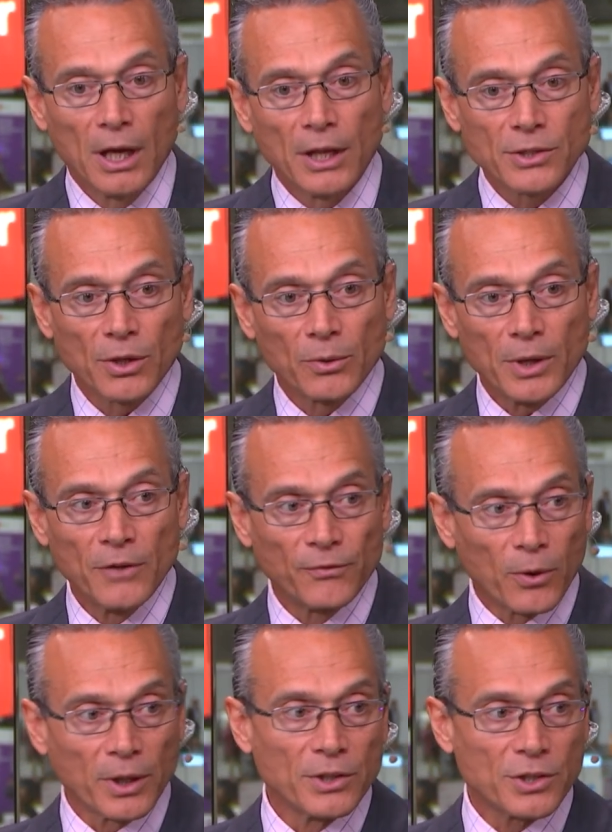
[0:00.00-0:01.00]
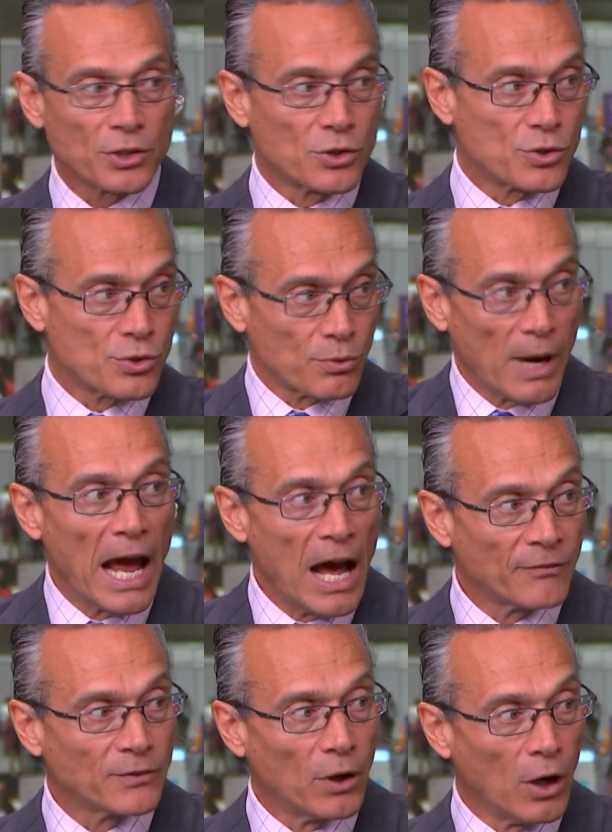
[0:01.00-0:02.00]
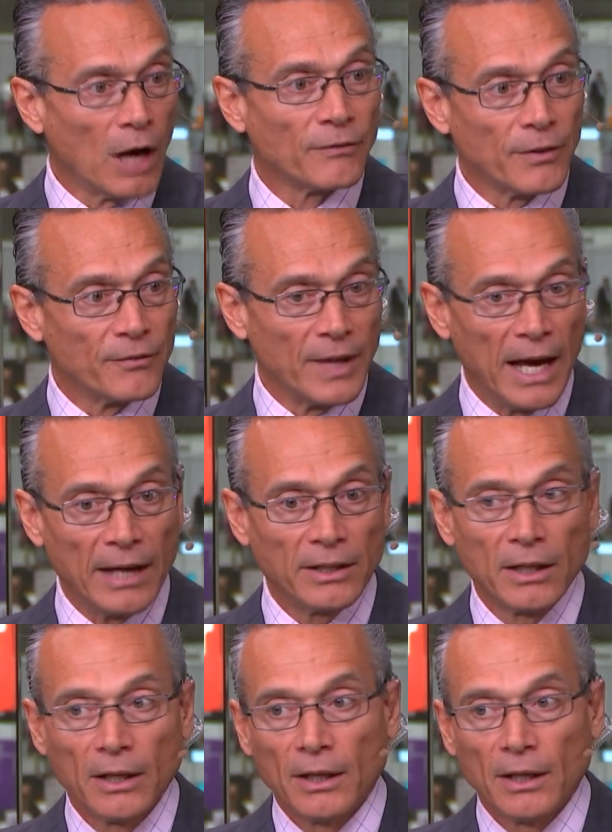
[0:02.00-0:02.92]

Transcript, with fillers: And so Infor can just draft off of that.